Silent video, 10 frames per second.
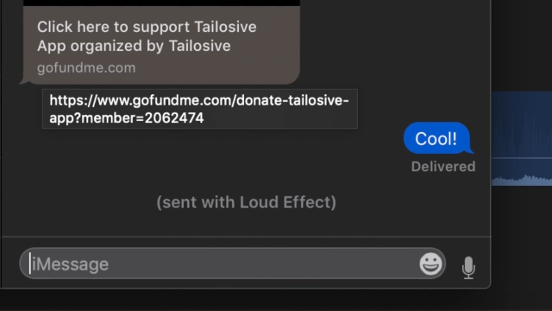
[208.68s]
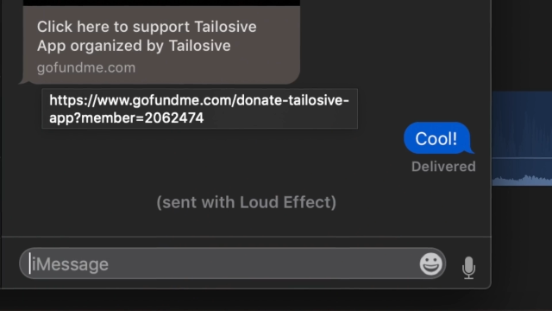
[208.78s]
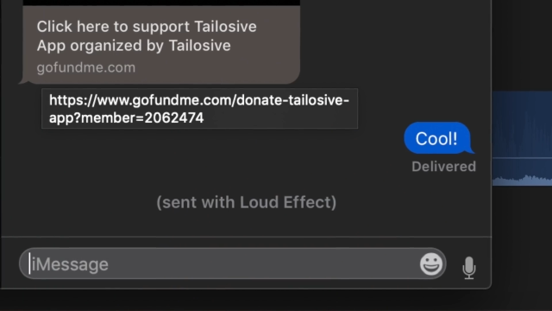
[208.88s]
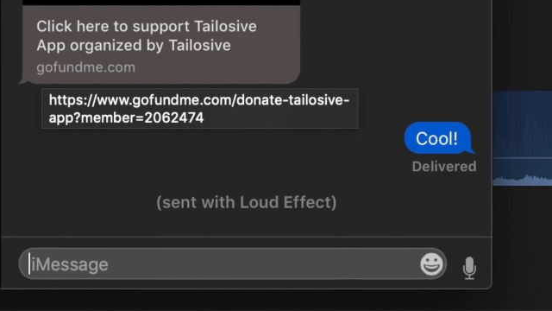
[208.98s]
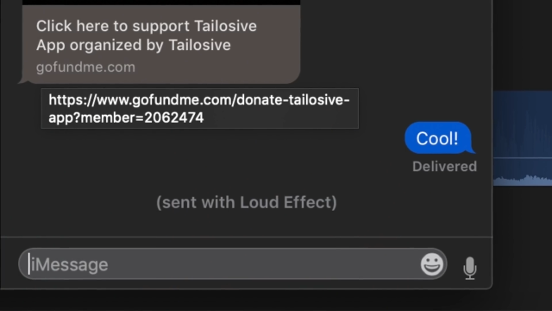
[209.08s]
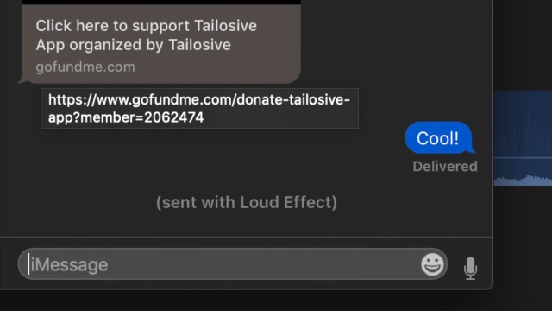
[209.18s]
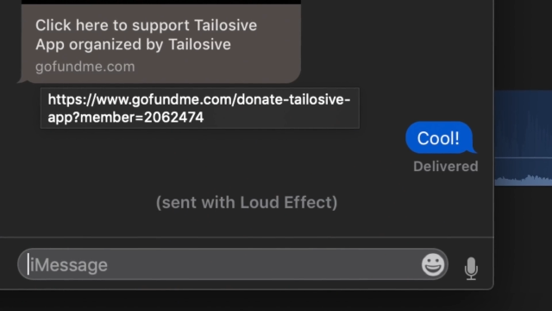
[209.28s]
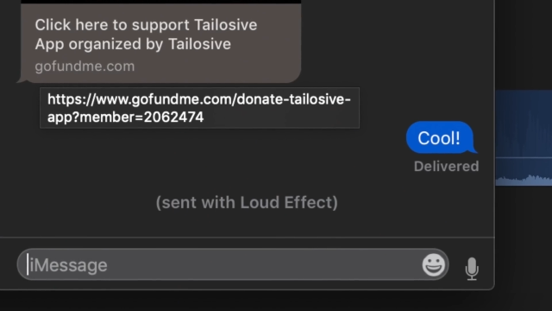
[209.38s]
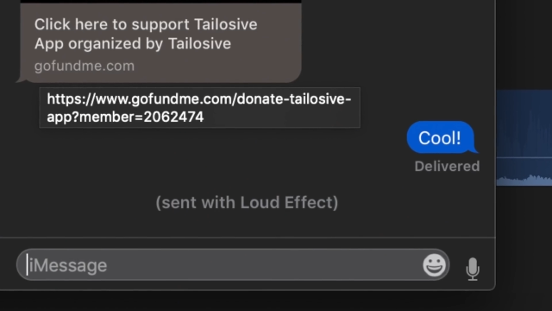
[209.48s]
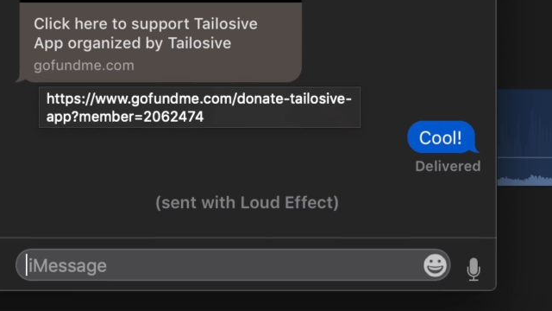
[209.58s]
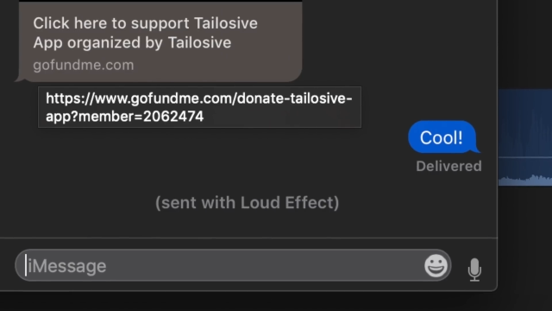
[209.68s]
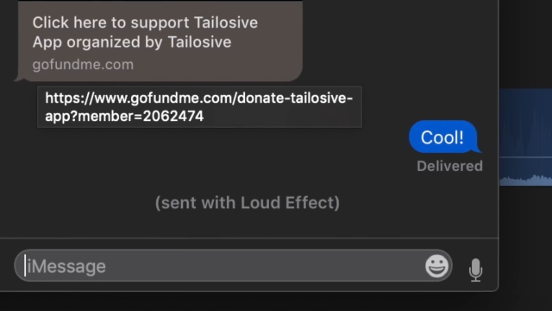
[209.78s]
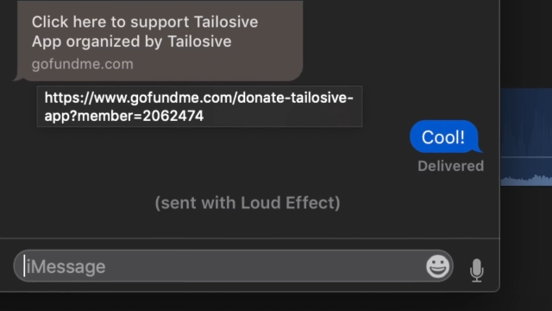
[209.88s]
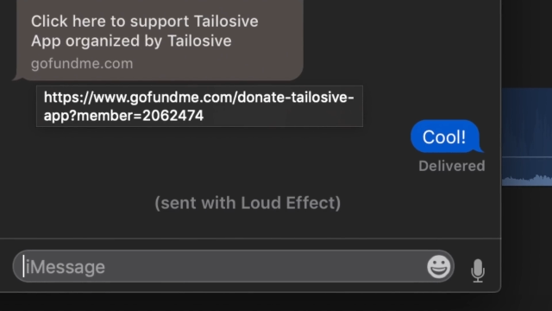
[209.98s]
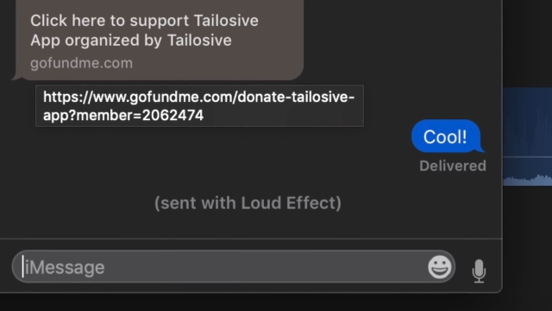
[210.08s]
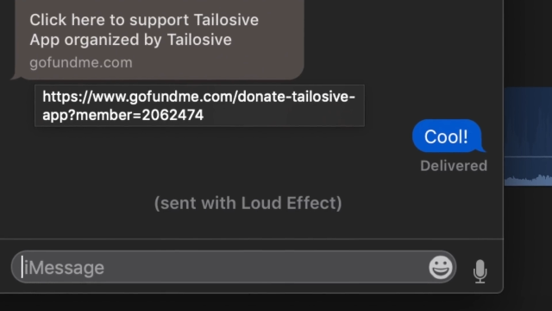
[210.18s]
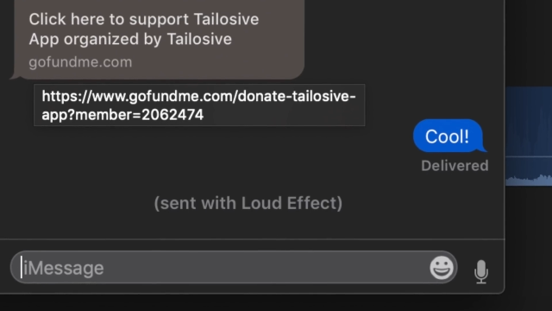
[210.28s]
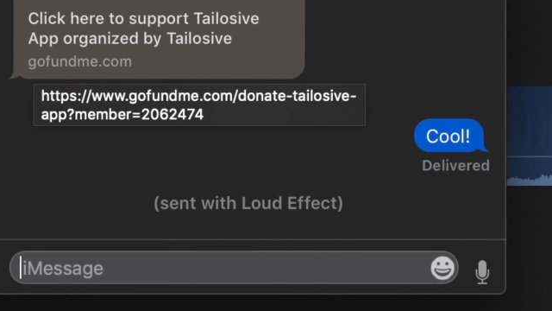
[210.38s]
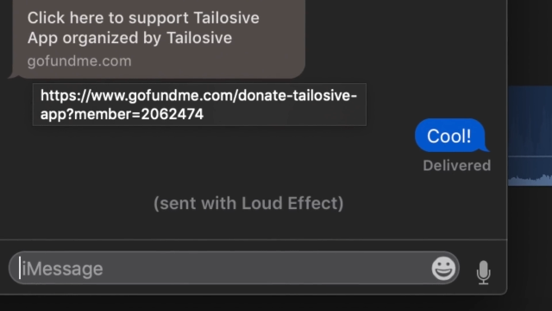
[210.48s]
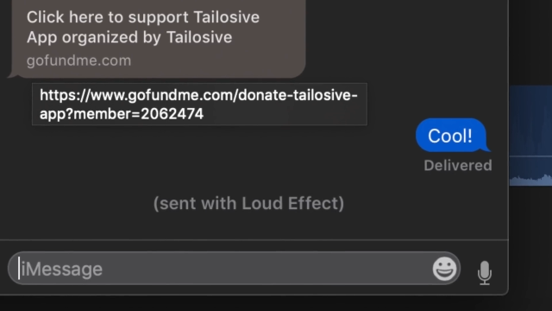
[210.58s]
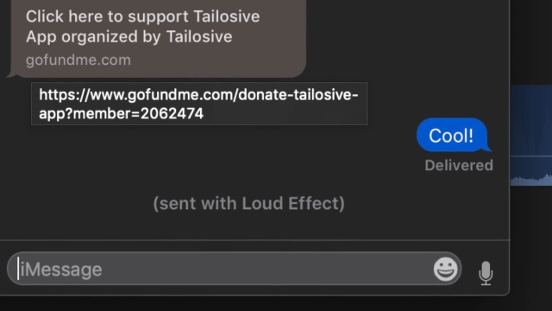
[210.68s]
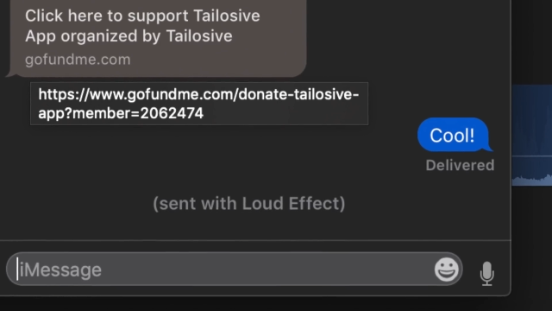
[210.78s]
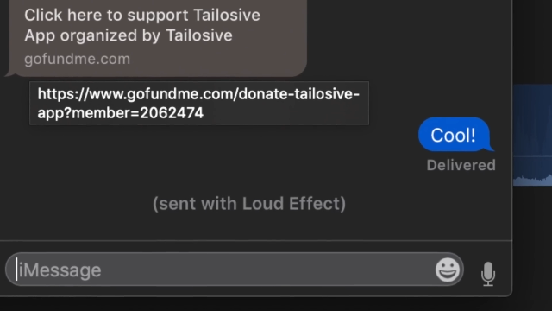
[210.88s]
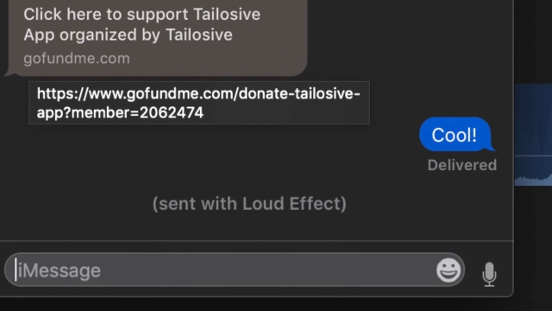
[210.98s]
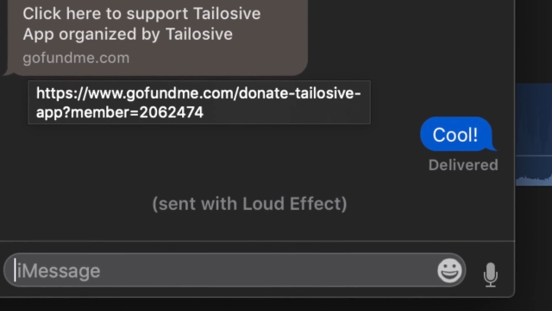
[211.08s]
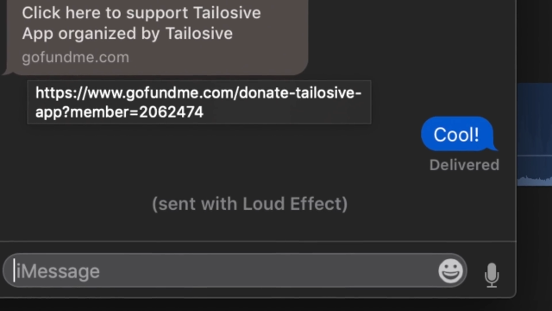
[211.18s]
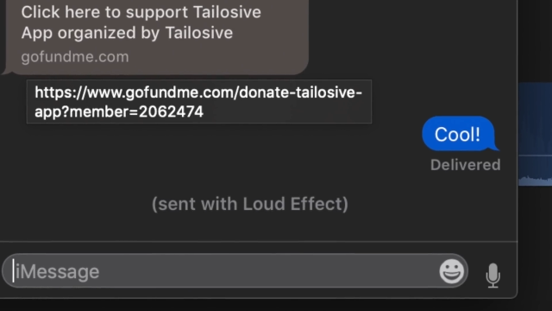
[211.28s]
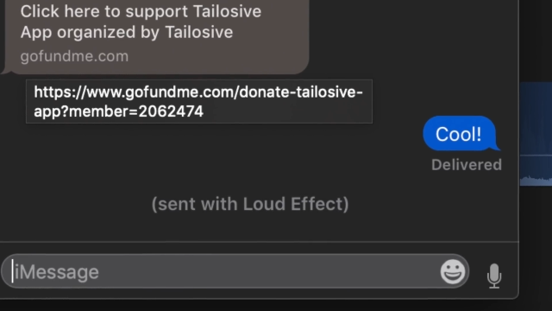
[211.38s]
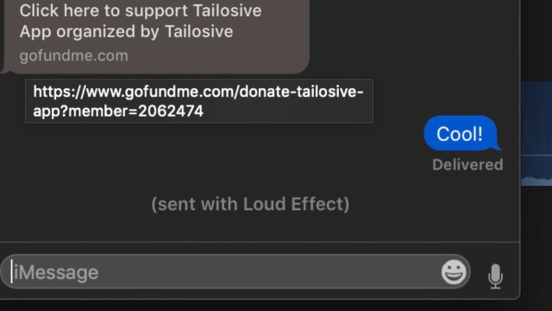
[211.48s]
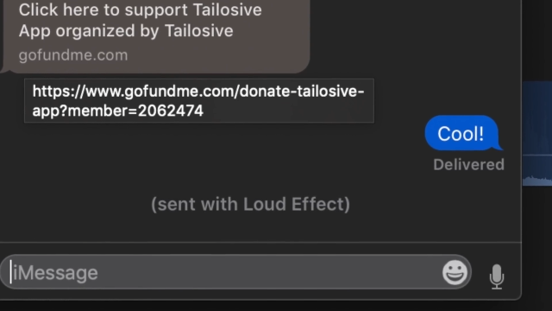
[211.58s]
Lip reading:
No face is visible, so there are no lips to read.